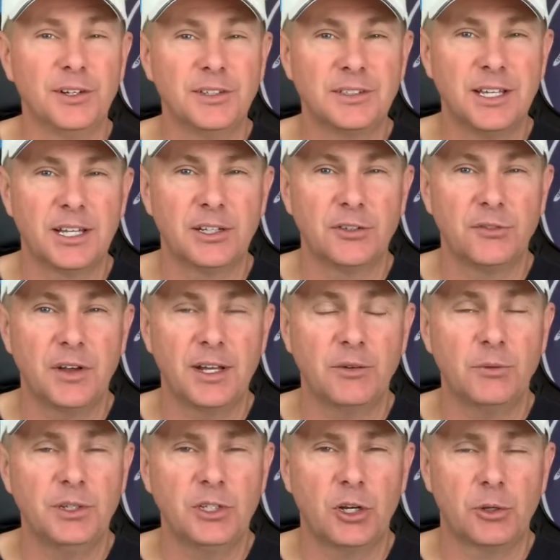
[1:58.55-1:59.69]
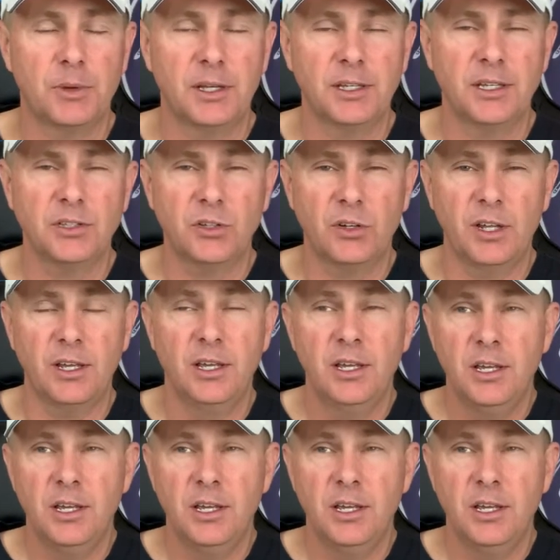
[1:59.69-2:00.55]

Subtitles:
satisfied. And we talked about yesterday